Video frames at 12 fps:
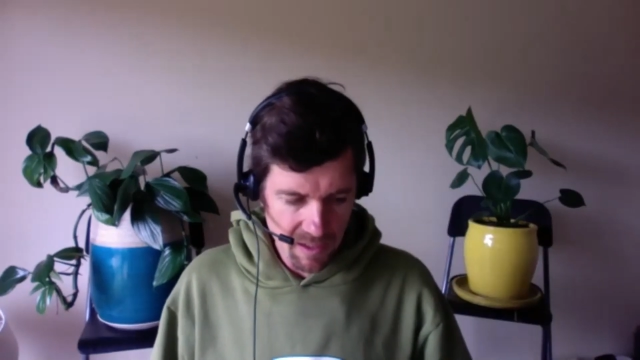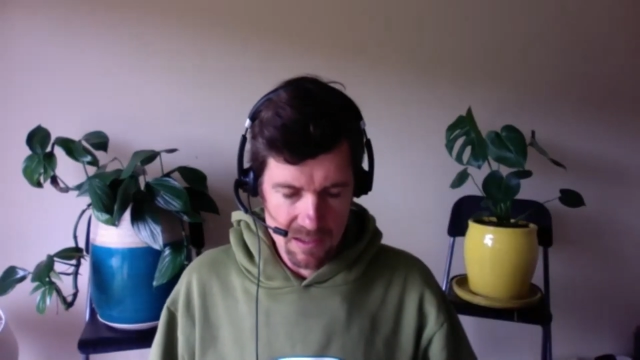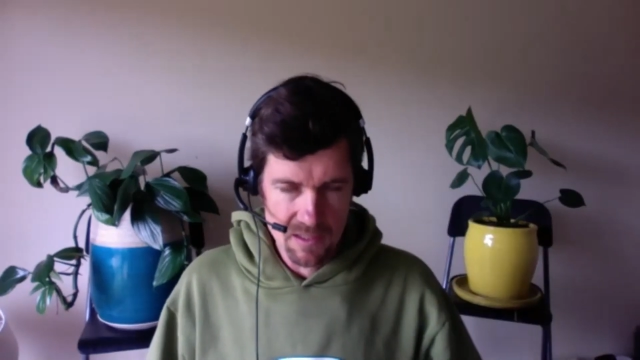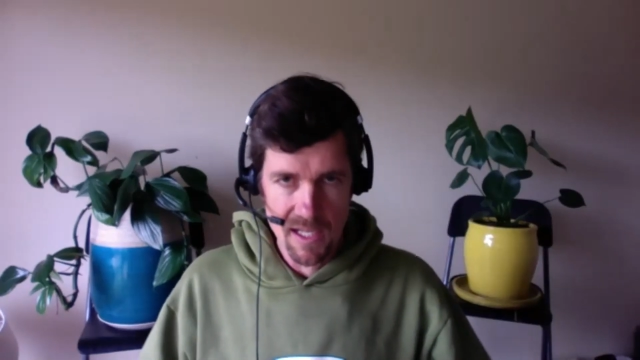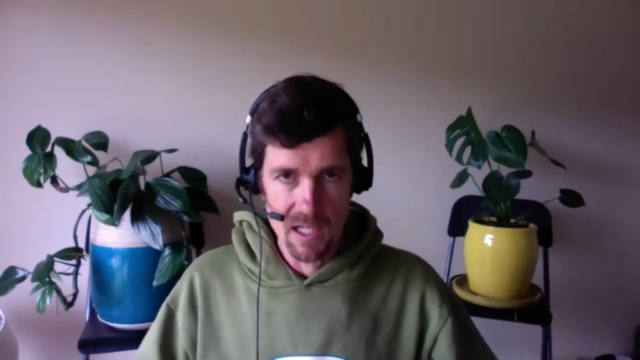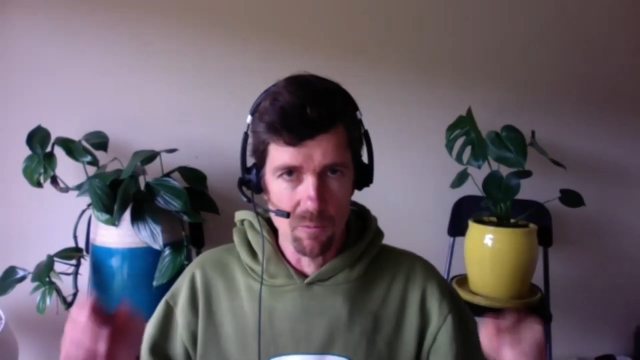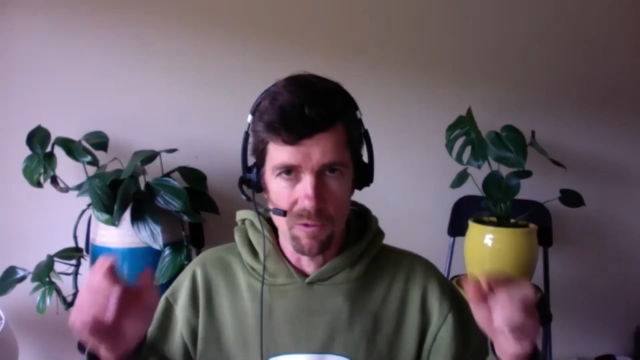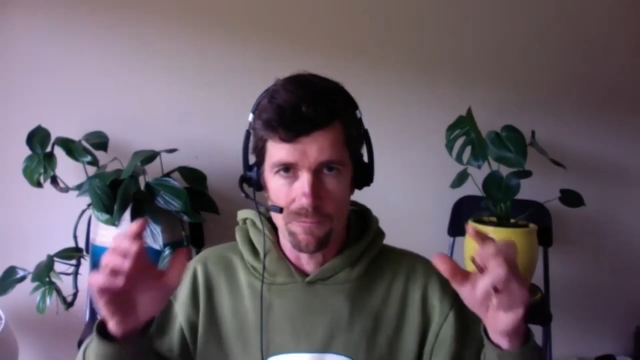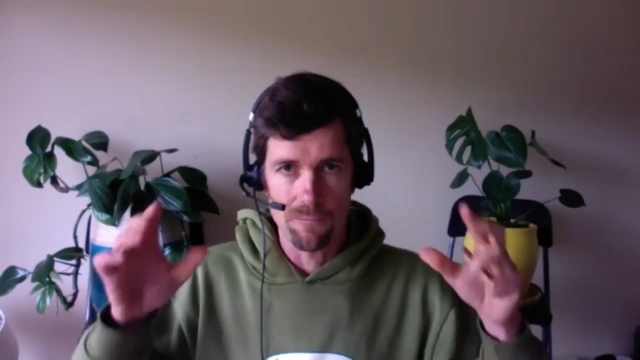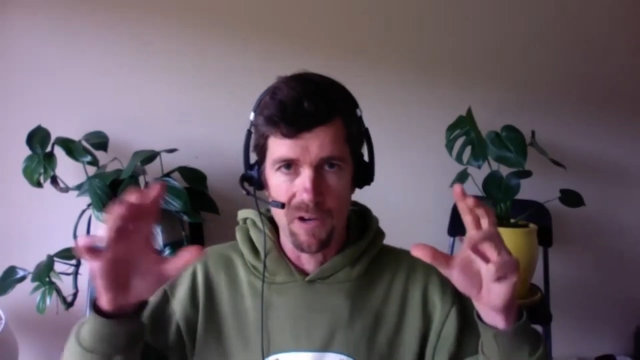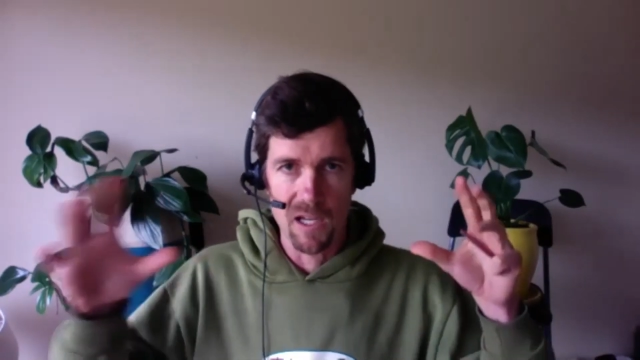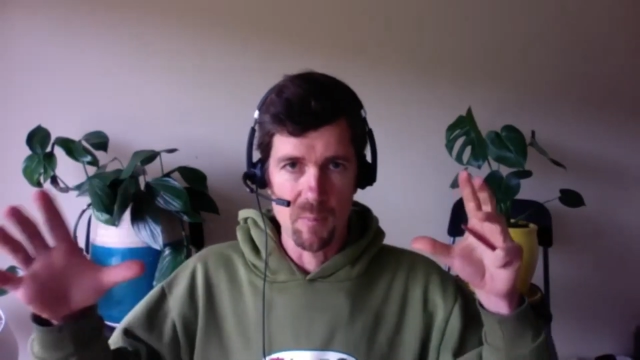starting with
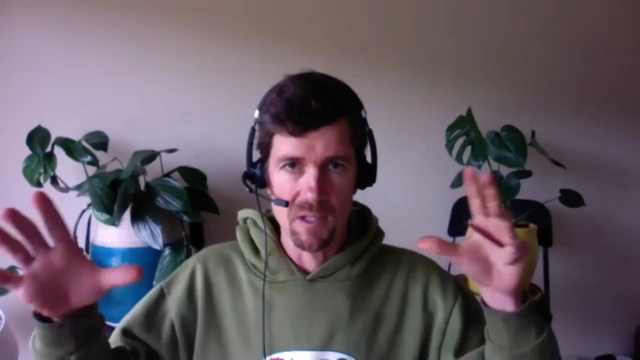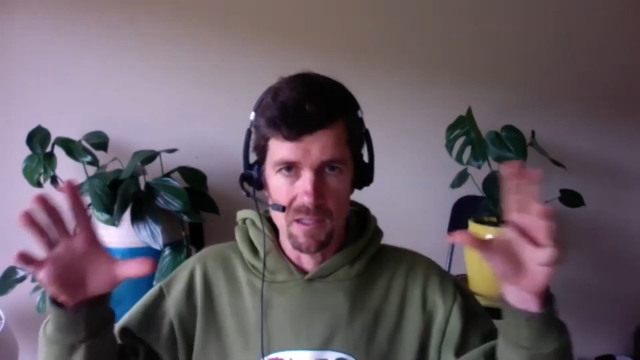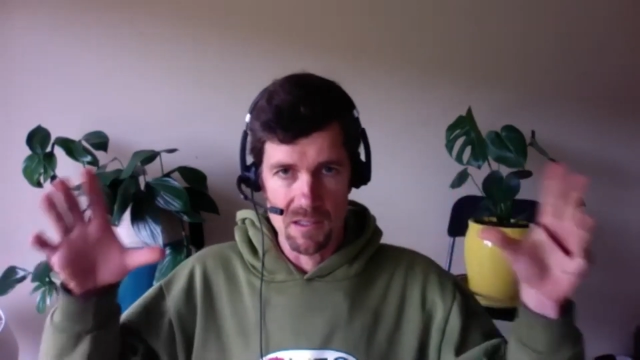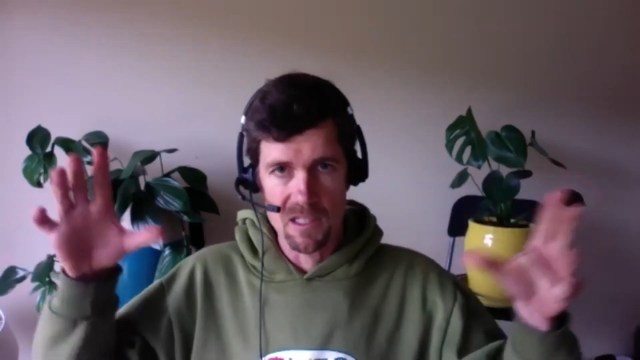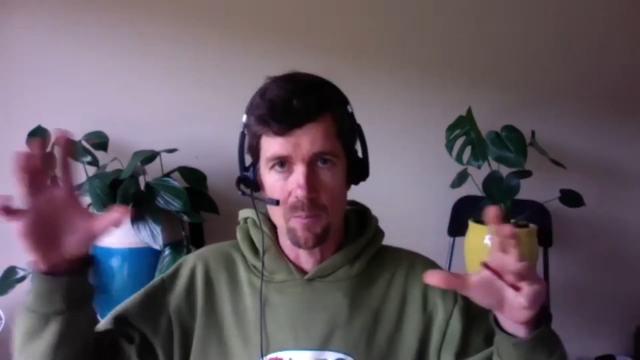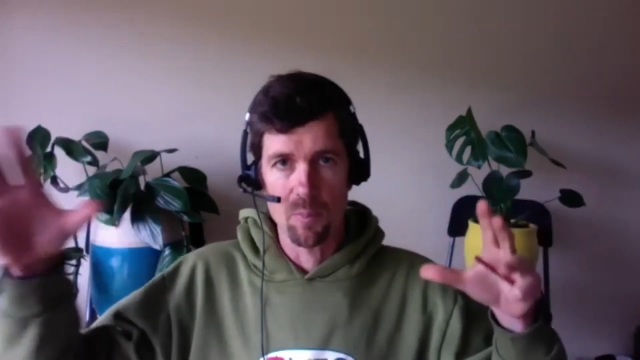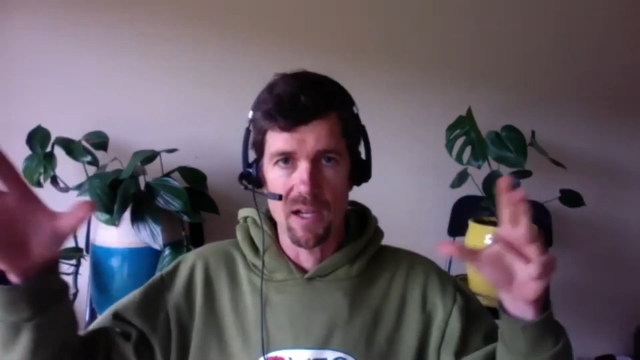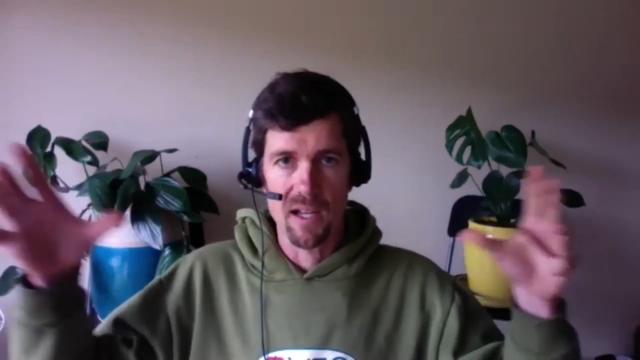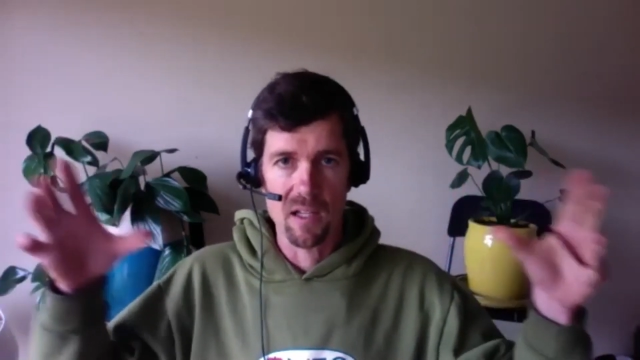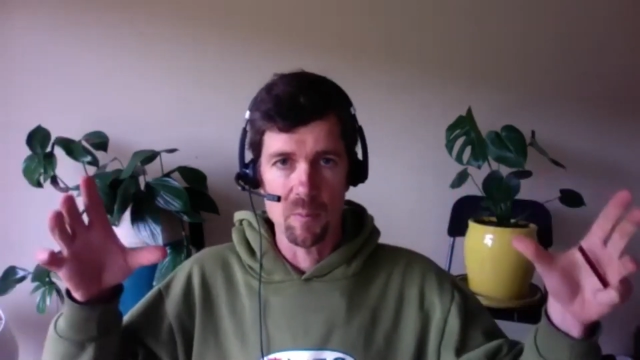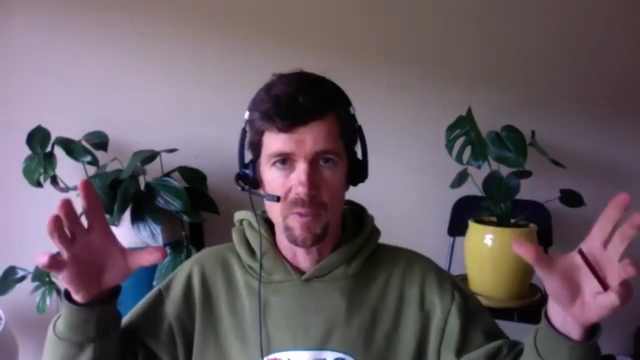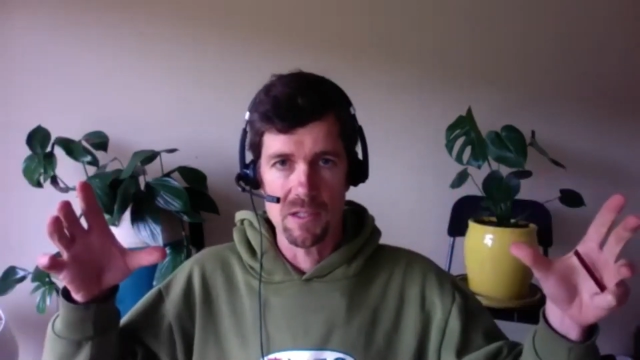fragmented separate
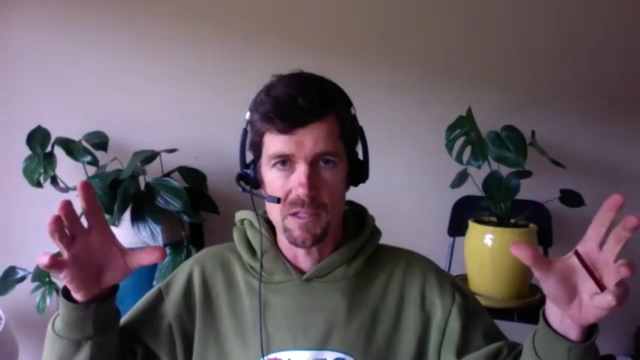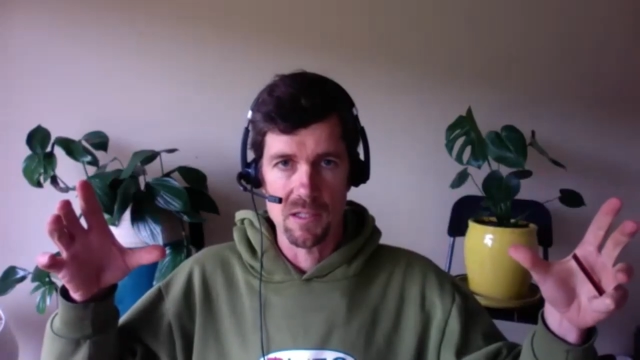elements